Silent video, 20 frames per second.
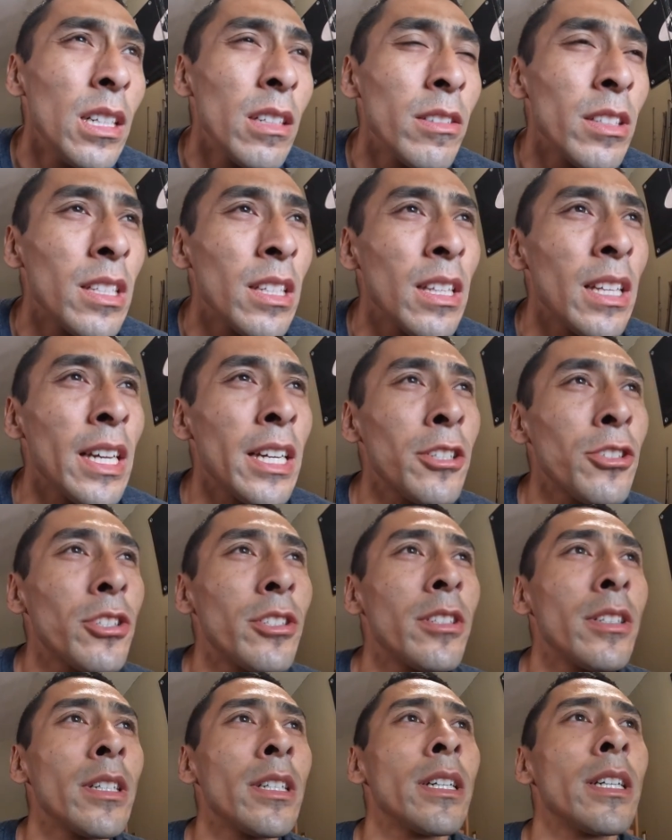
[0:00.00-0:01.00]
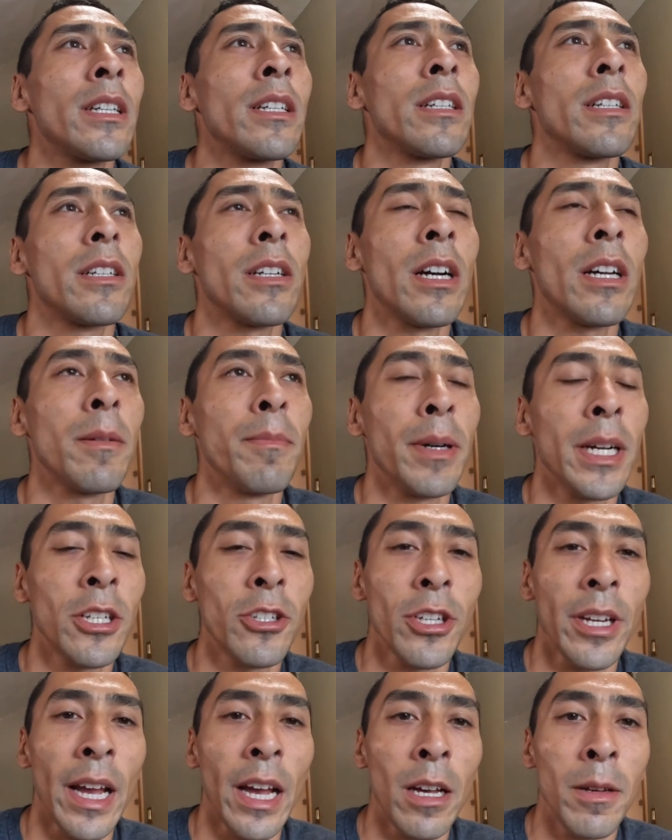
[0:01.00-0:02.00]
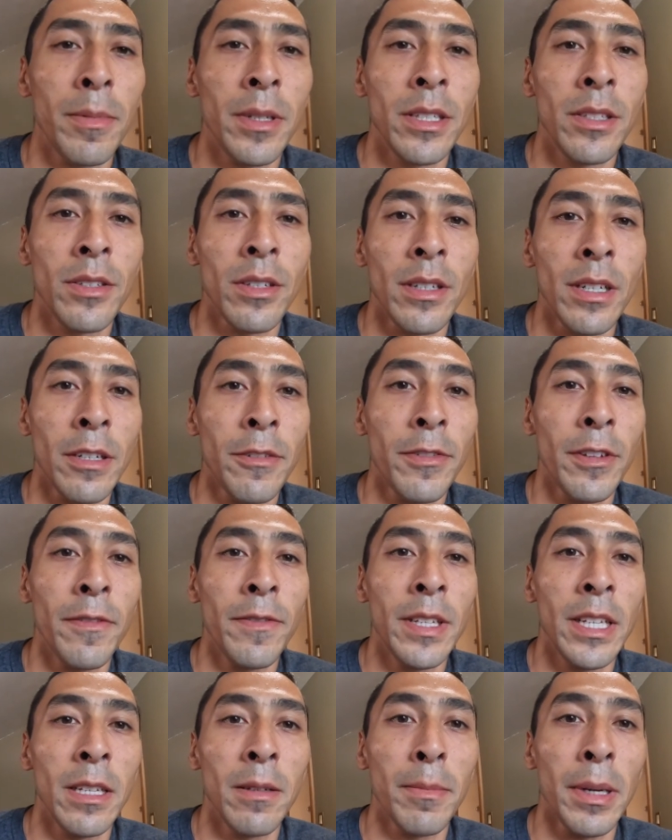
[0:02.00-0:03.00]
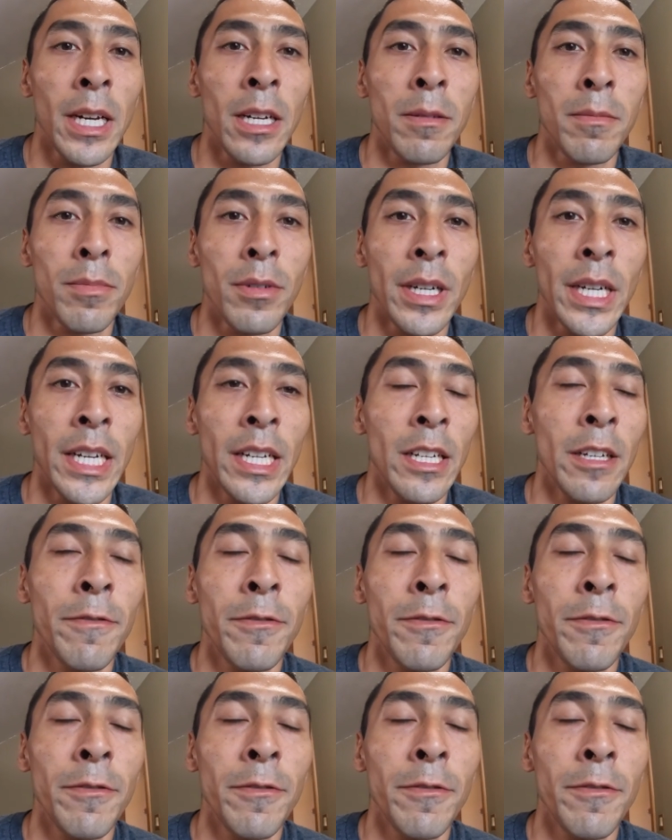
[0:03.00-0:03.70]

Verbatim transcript: was it last year? Caught a bunch of albies on 15 pound braid.